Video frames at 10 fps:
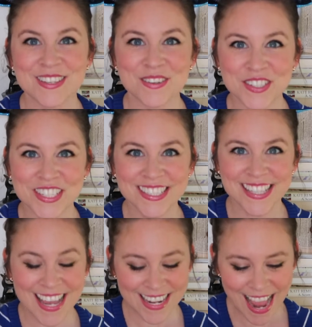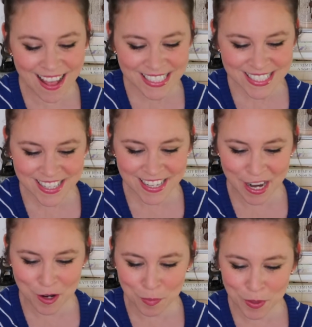So she said, Allison,
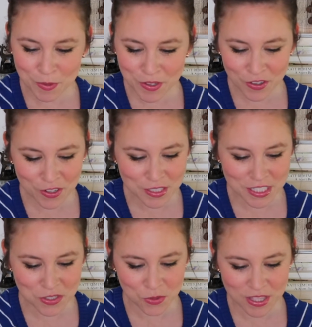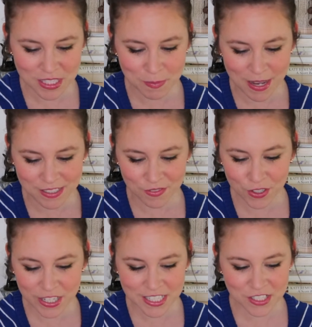I hope you and your girls enjoy this box of
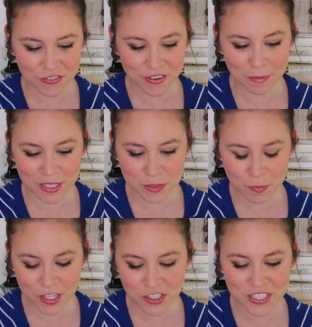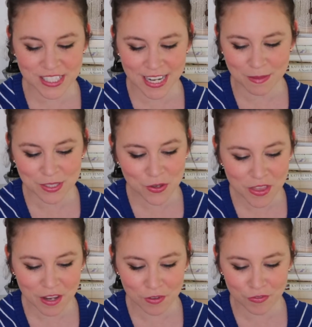goodies. Your family is precious, and I am so
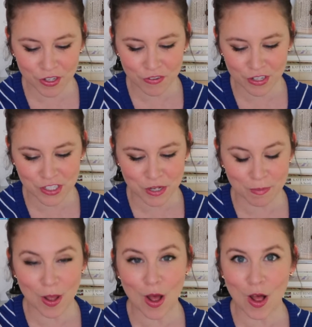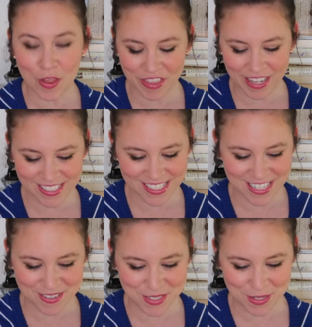thankful for your friendship. All thanks
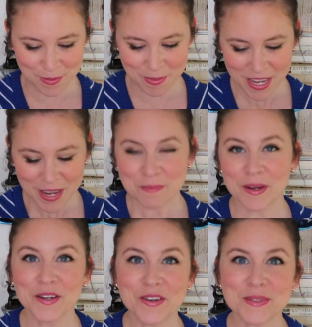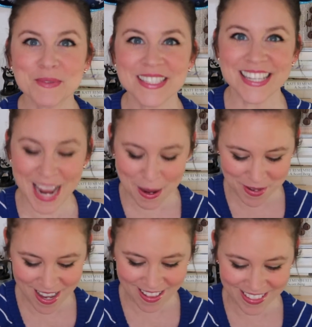to YouTube. Merry Christmas and
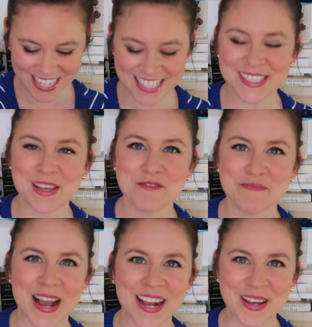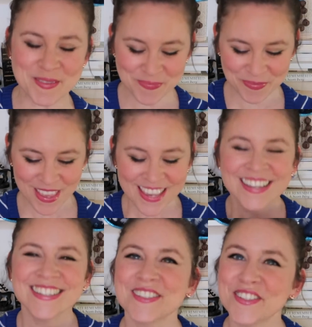happy holidays. Love, Bekah.
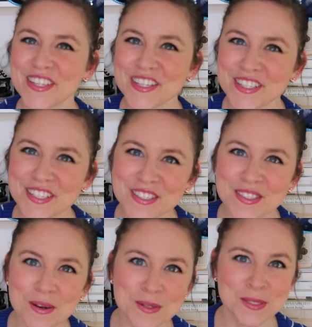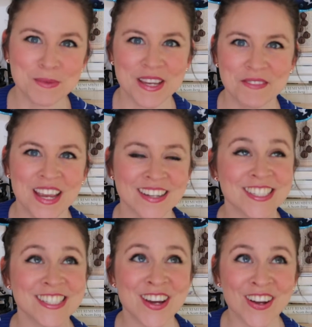So she is just so sweet. We
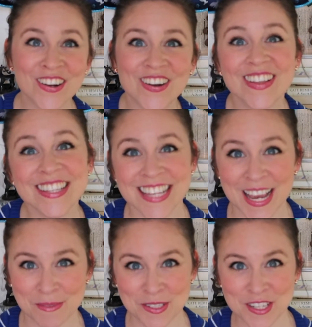actually talk all the time.